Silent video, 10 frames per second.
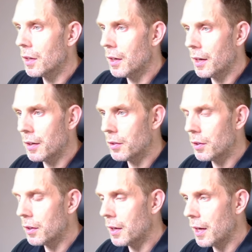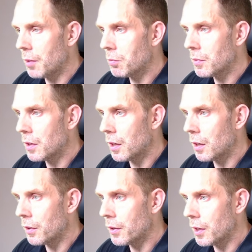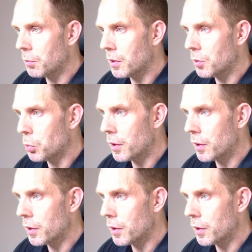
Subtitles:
And a name, I'll name it